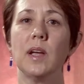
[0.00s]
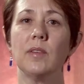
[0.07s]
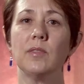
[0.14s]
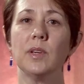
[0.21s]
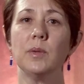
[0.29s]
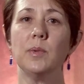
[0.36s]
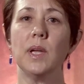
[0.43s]

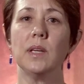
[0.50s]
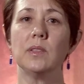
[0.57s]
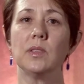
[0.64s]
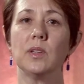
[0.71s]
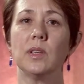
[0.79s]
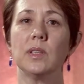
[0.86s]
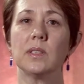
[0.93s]
every week
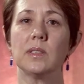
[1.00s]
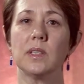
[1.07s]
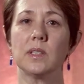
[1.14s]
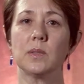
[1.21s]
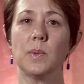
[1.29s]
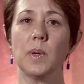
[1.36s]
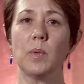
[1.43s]
during the
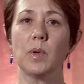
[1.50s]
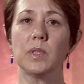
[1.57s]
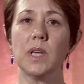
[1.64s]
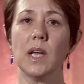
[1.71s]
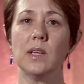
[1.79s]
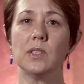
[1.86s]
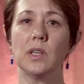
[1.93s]
6-week
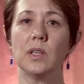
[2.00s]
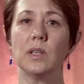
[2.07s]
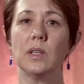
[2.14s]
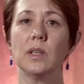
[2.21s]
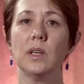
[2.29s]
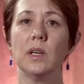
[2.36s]
rotation.